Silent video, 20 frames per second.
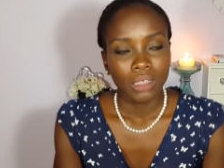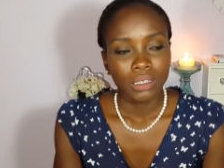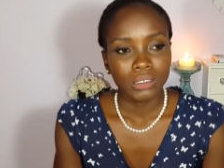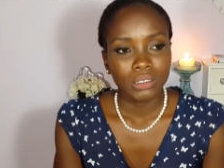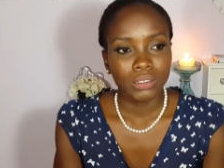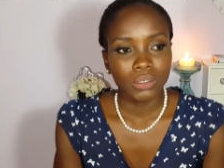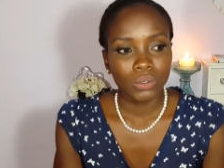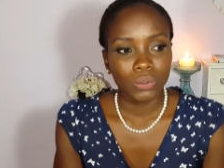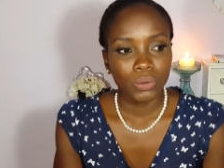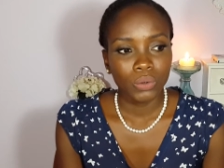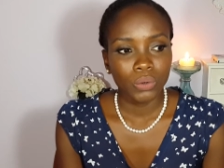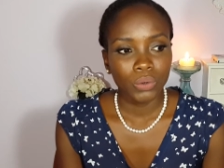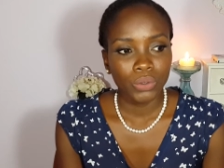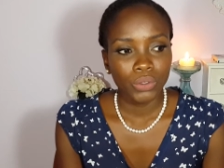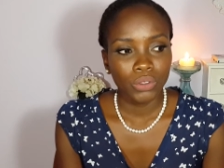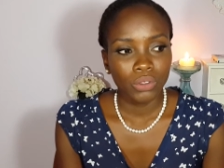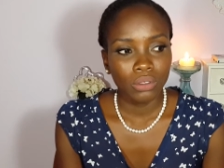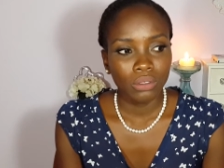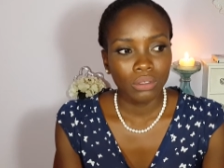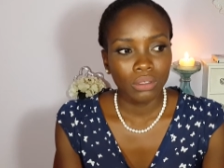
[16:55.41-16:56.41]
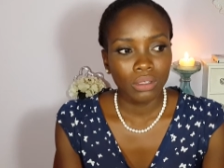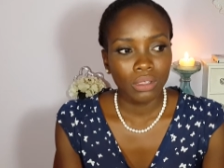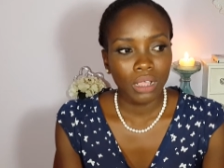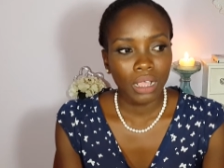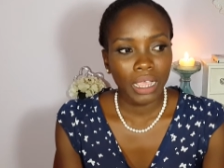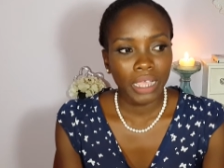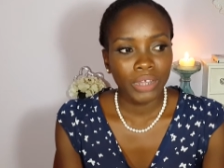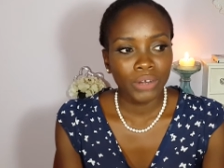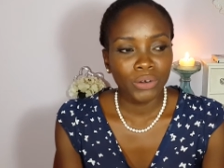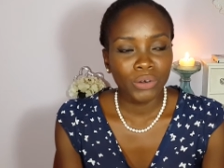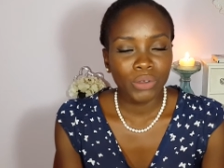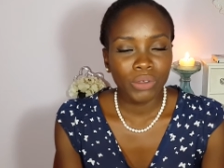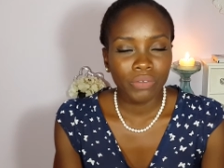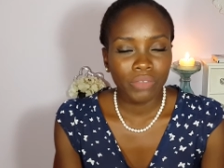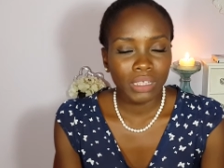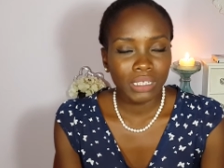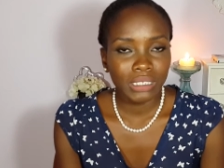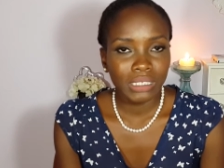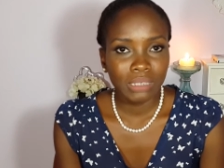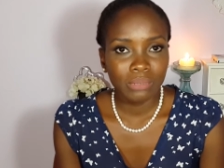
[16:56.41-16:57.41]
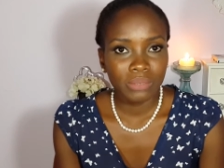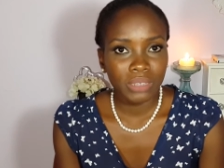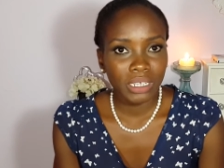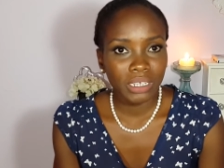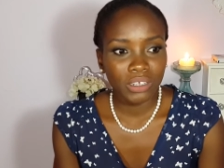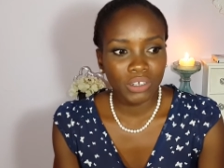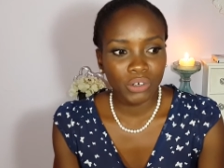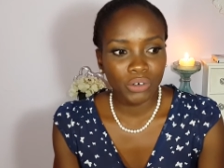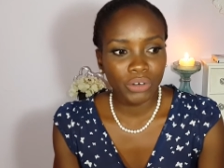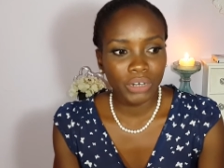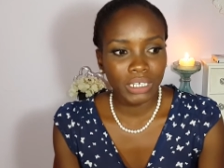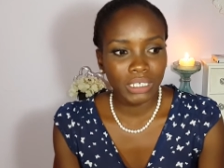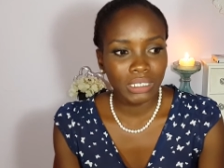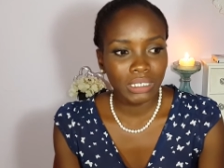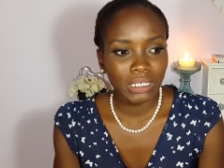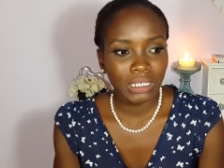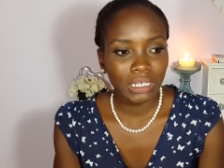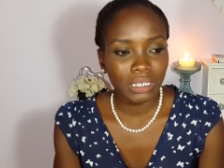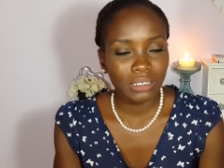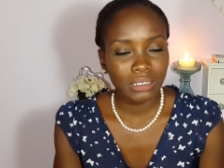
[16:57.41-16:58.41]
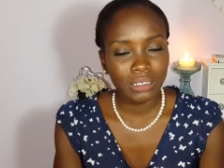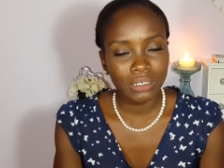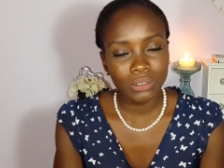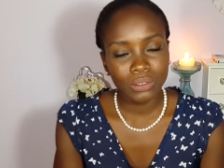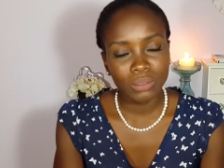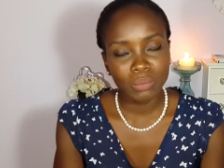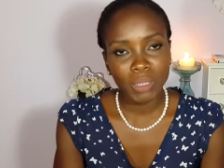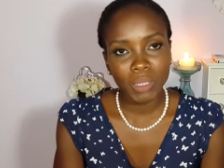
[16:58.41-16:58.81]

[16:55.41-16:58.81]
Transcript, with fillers: So I don't know if that seems like a crazy excuse.